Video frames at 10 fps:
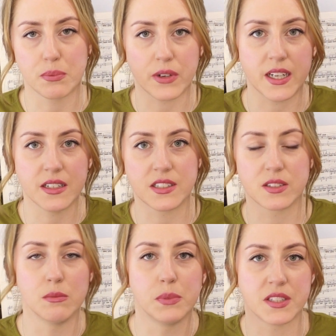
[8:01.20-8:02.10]
brain is
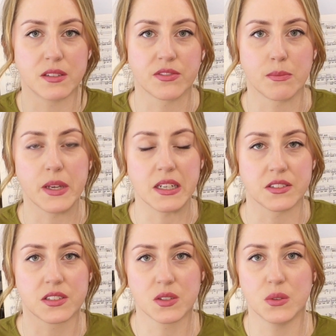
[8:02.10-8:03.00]
still buzzing from being at
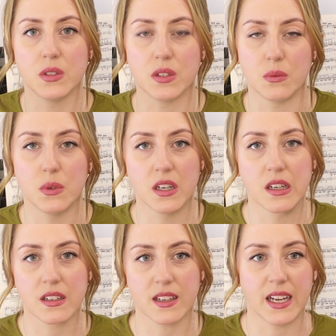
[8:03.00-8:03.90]
school or
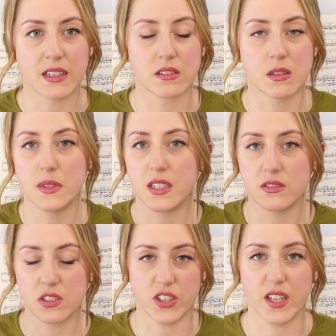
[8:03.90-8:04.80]
work, and coming
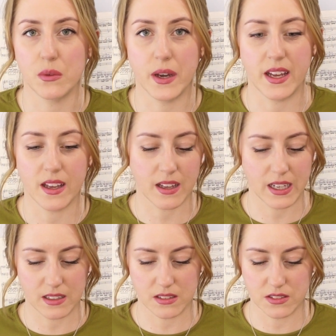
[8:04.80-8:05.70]
in straight away
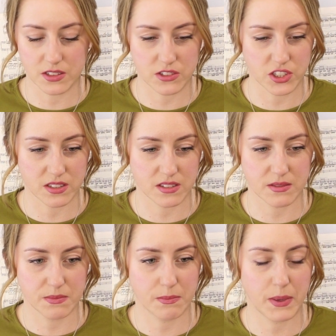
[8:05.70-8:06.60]
and just
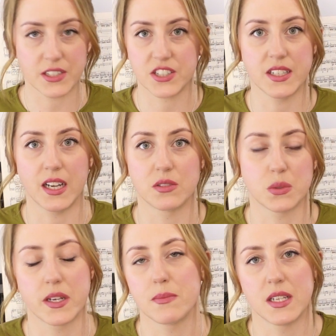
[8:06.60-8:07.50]
bashing out
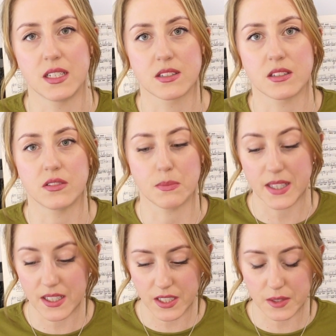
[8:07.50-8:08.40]
20 minutes on the
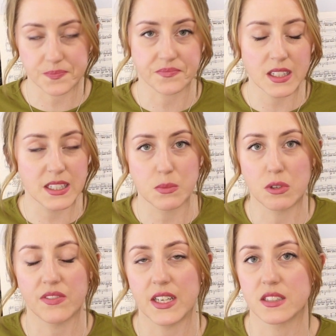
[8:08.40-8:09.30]
piano is
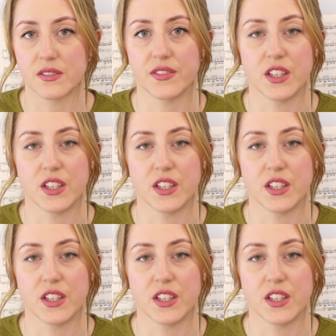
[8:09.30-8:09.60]
more effective for